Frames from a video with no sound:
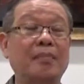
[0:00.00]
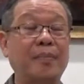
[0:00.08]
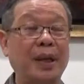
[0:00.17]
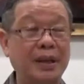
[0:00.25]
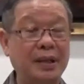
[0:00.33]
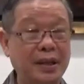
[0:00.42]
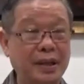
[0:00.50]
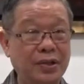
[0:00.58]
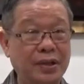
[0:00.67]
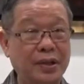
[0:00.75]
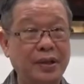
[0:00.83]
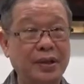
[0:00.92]

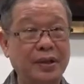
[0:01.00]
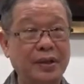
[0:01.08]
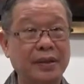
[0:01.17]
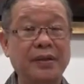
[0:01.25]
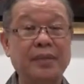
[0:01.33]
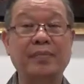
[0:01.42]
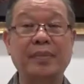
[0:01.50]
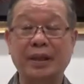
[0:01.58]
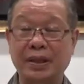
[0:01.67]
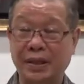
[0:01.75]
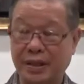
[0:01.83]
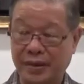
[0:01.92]
meditation.
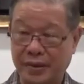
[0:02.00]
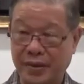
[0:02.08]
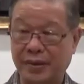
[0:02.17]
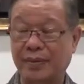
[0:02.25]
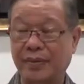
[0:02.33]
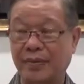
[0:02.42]
Meditation.